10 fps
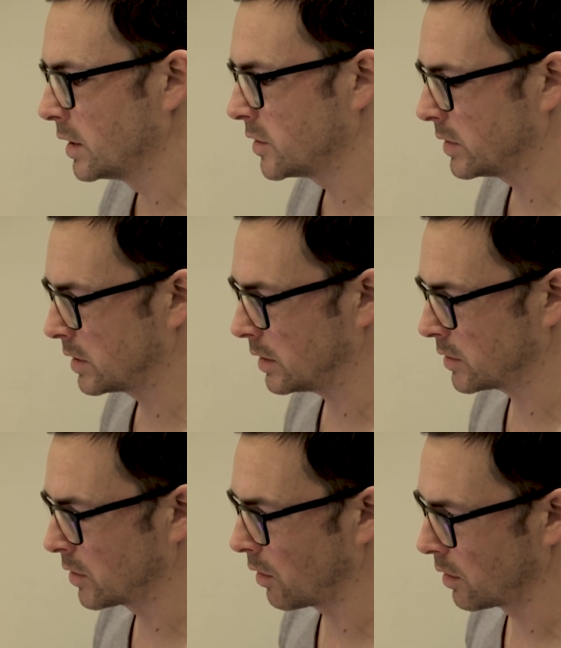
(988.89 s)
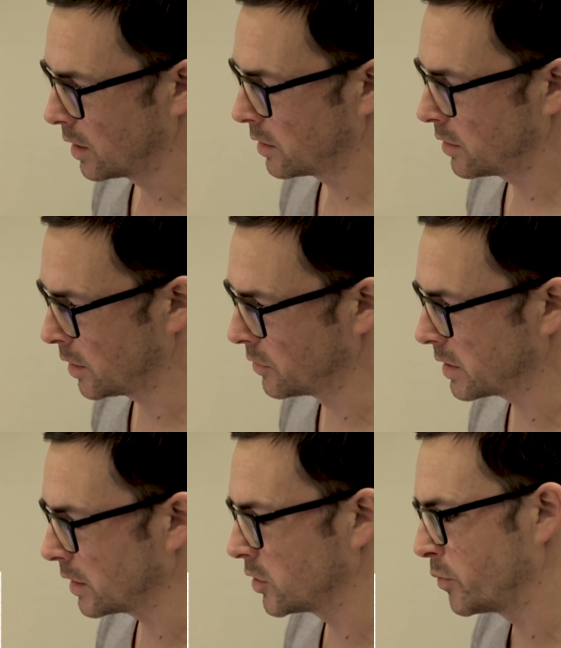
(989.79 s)
So it's got
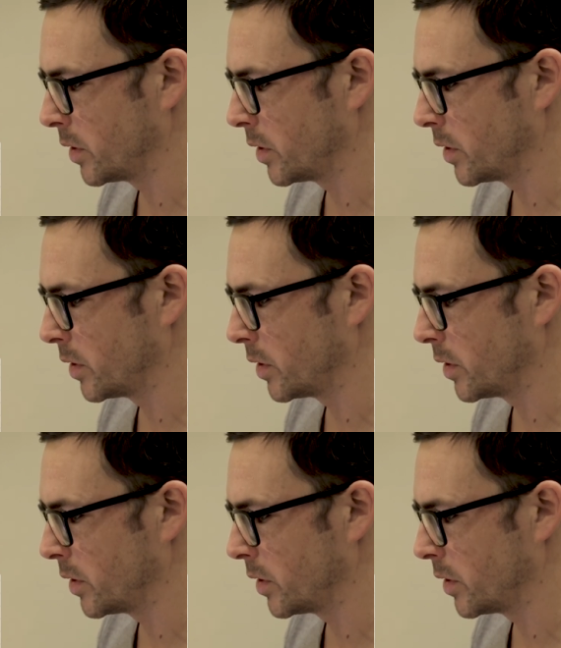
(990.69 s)
usage,